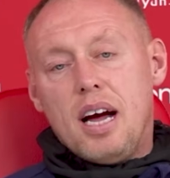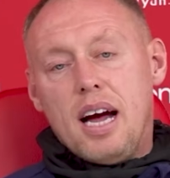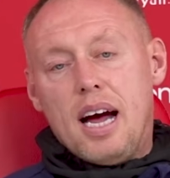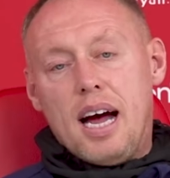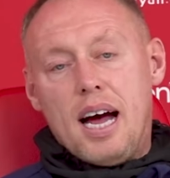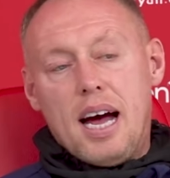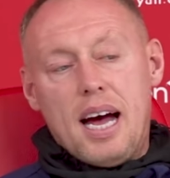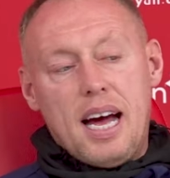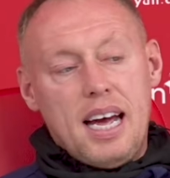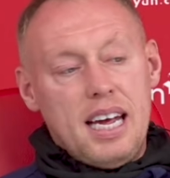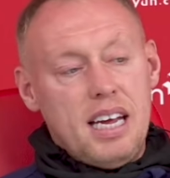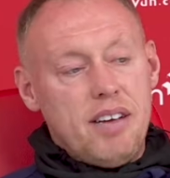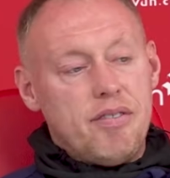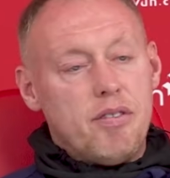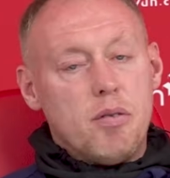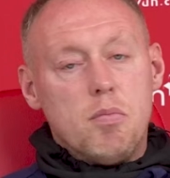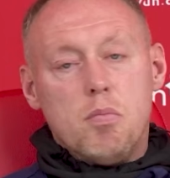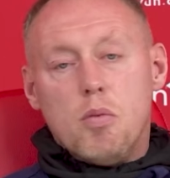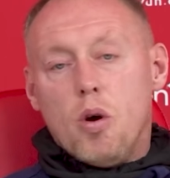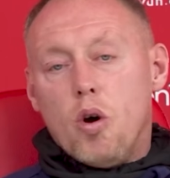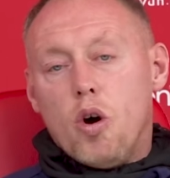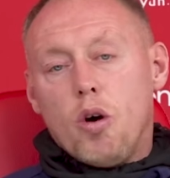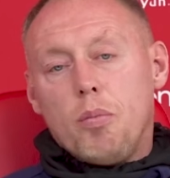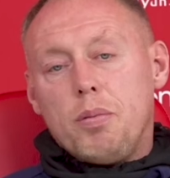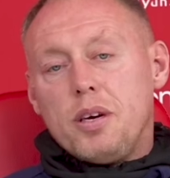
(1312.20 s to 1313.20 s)
uh, even
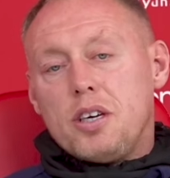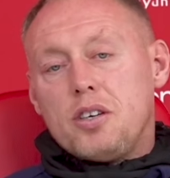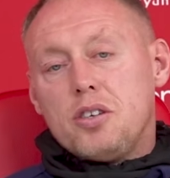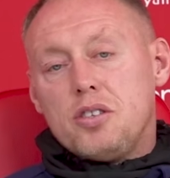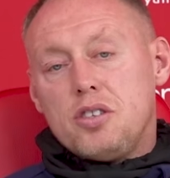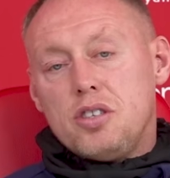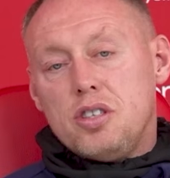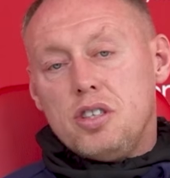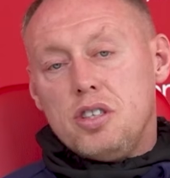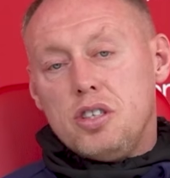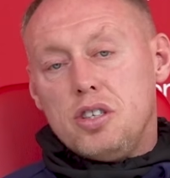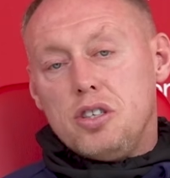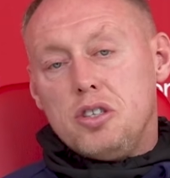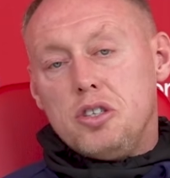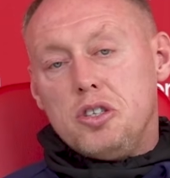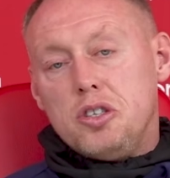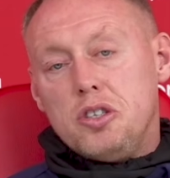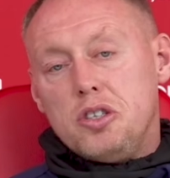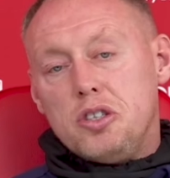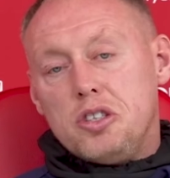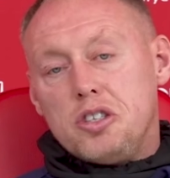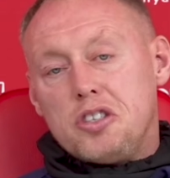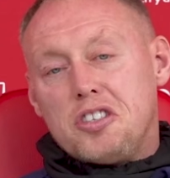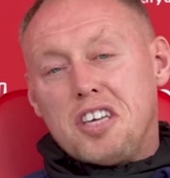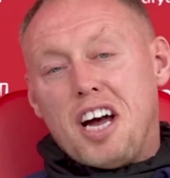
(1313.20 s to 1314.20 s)
more because of
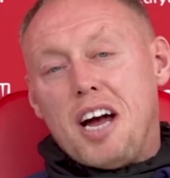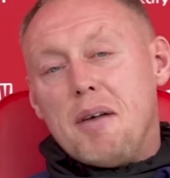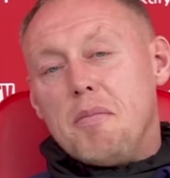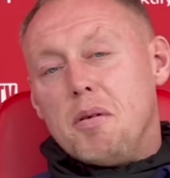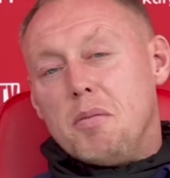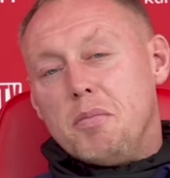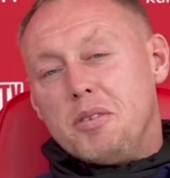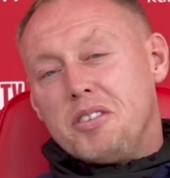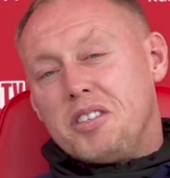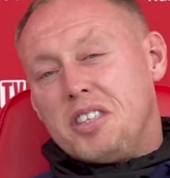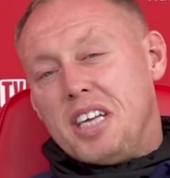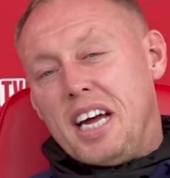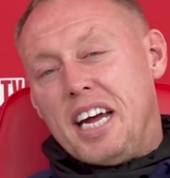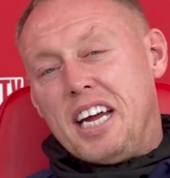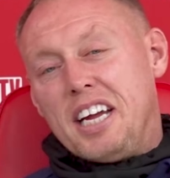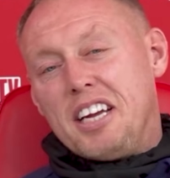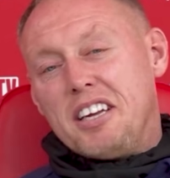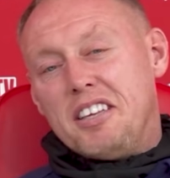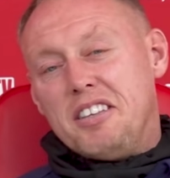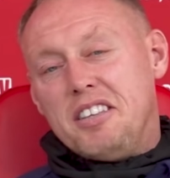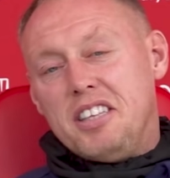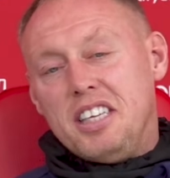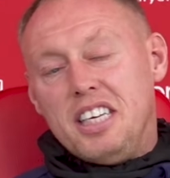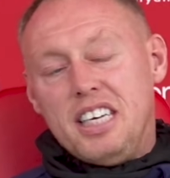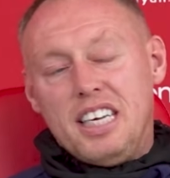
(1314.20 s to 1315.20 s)
the, the, type of
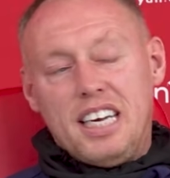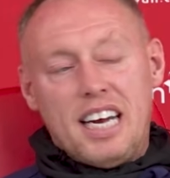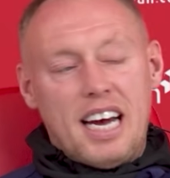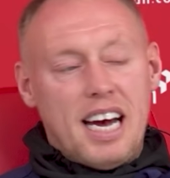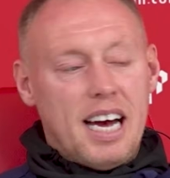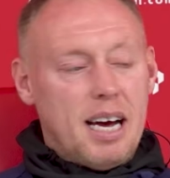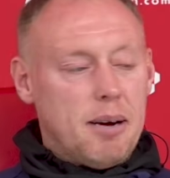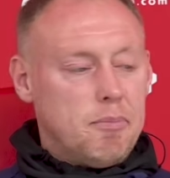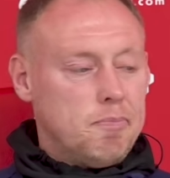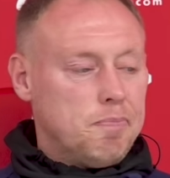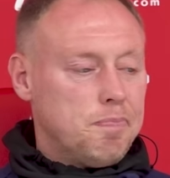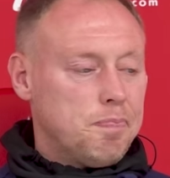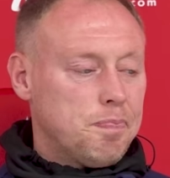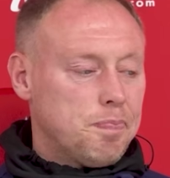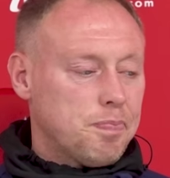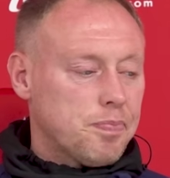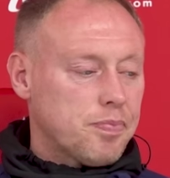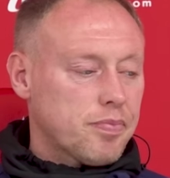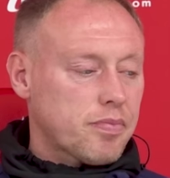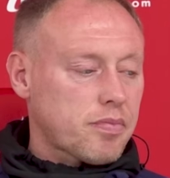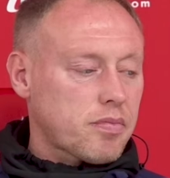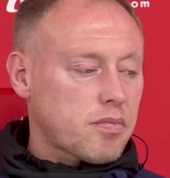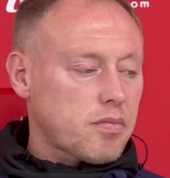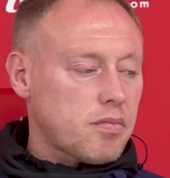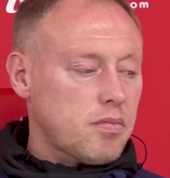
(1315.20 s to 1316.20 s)
mistake and the um,
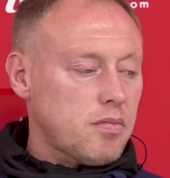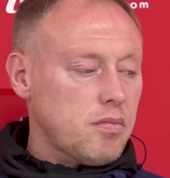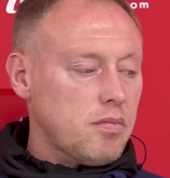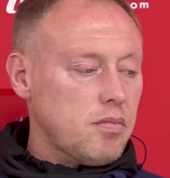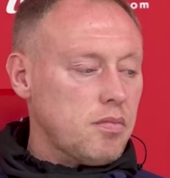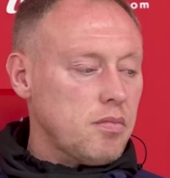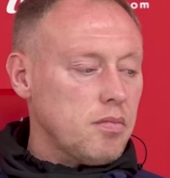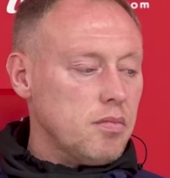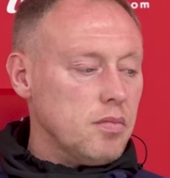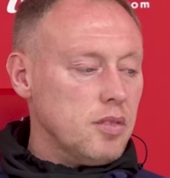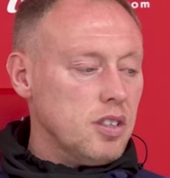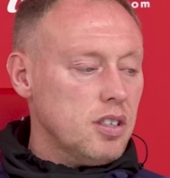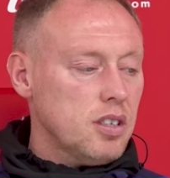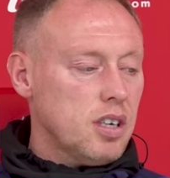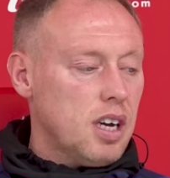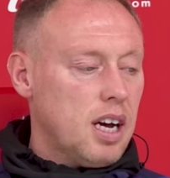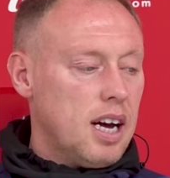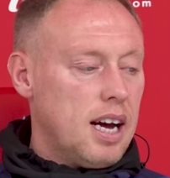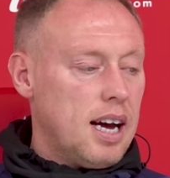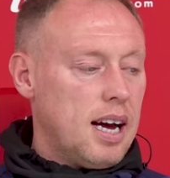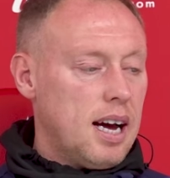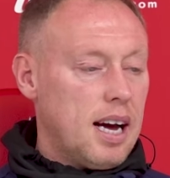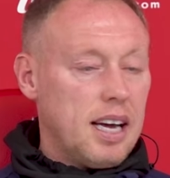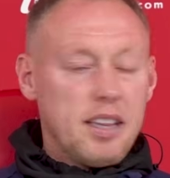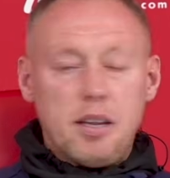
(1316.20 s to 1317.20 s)

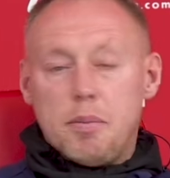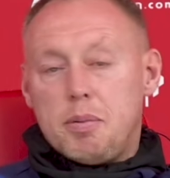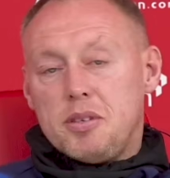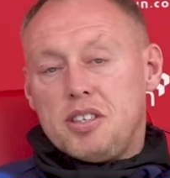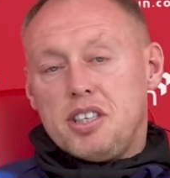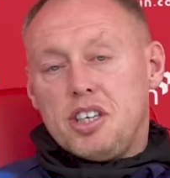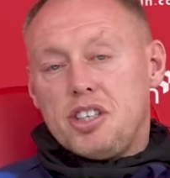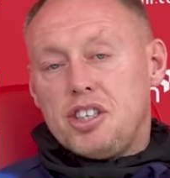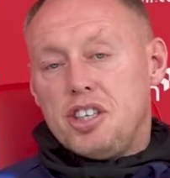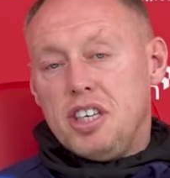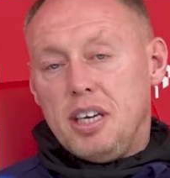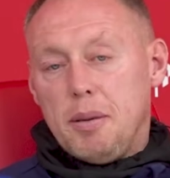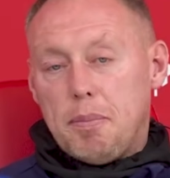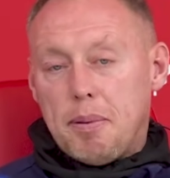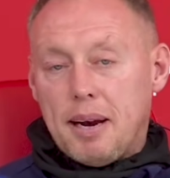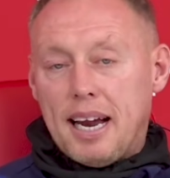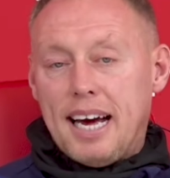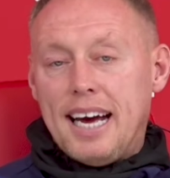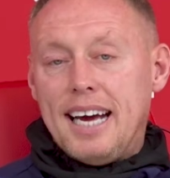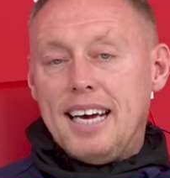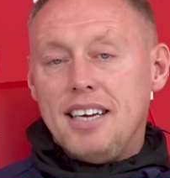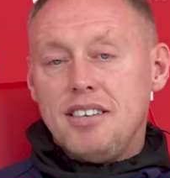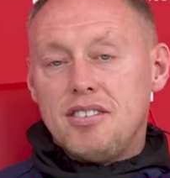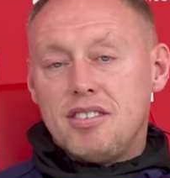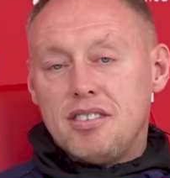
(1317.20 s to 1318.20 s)
uh, and the position he
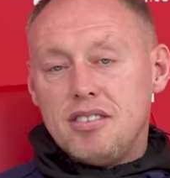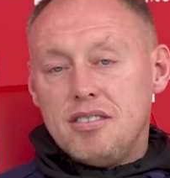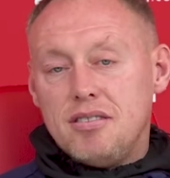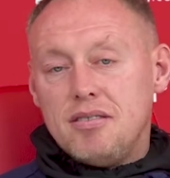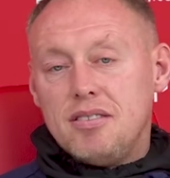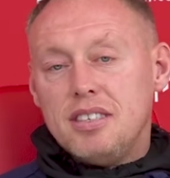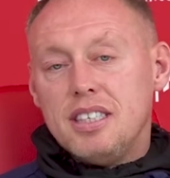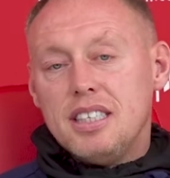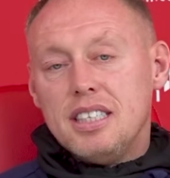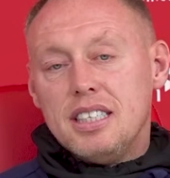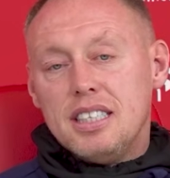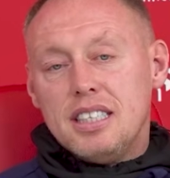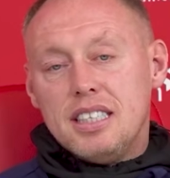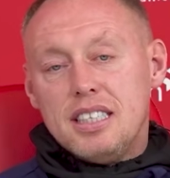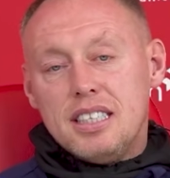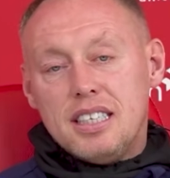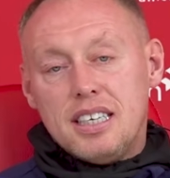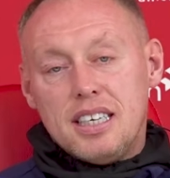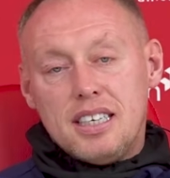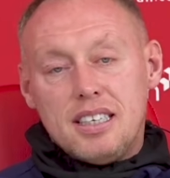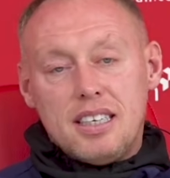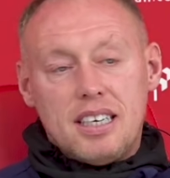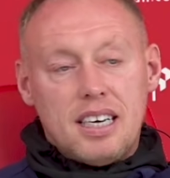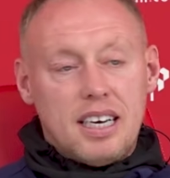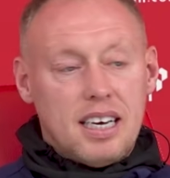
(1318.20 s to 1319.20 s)
plays and
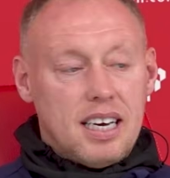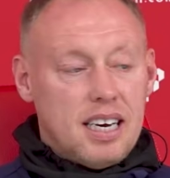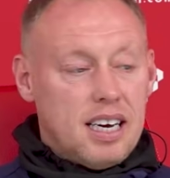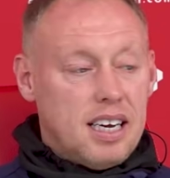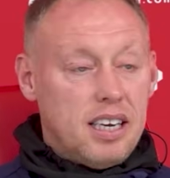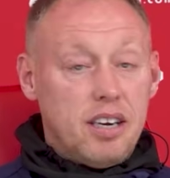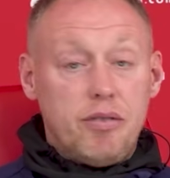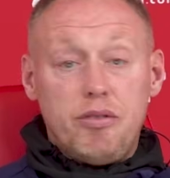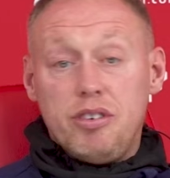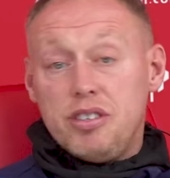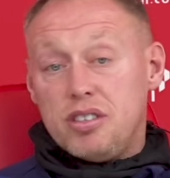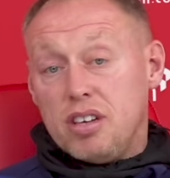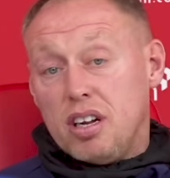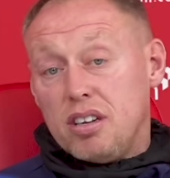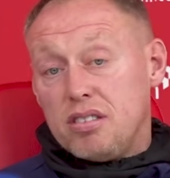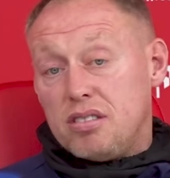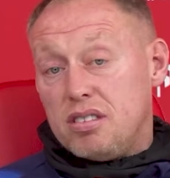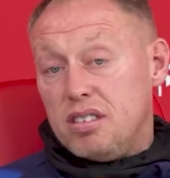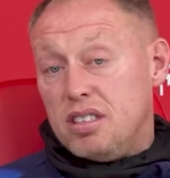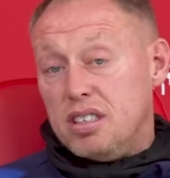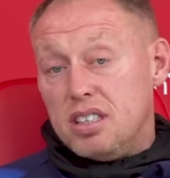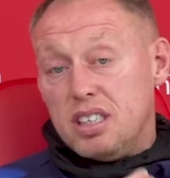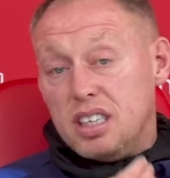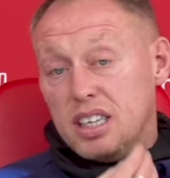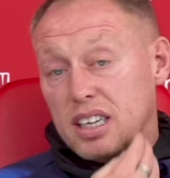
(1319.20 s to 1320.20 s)
uh, and it
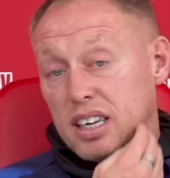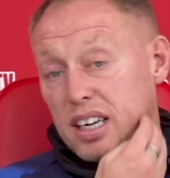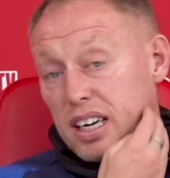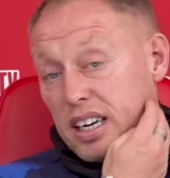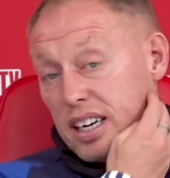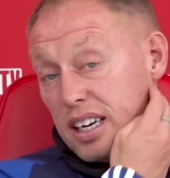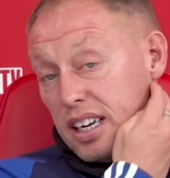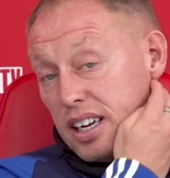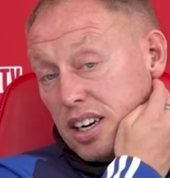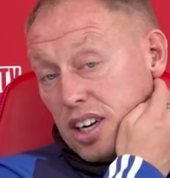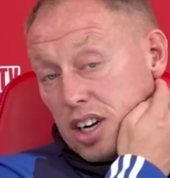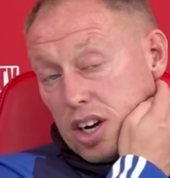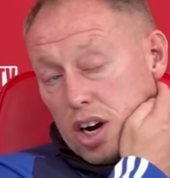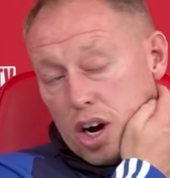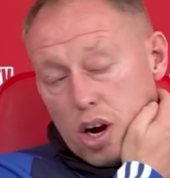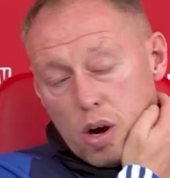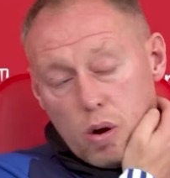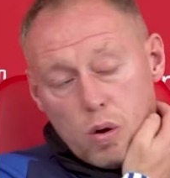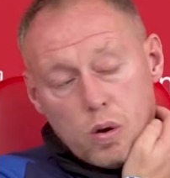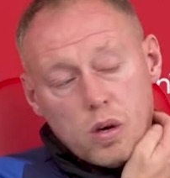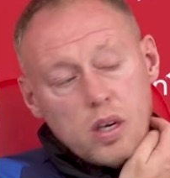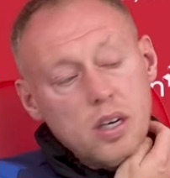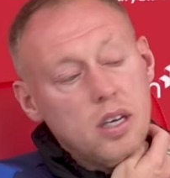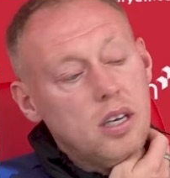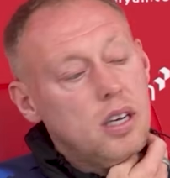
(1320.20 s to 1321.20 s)
results in, in, a, in a
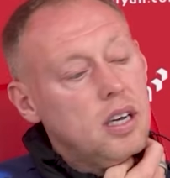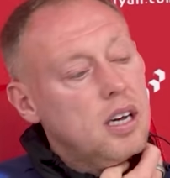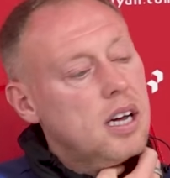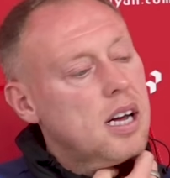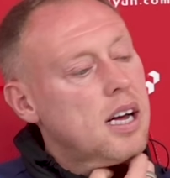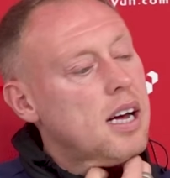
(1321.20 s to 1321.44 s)
goal.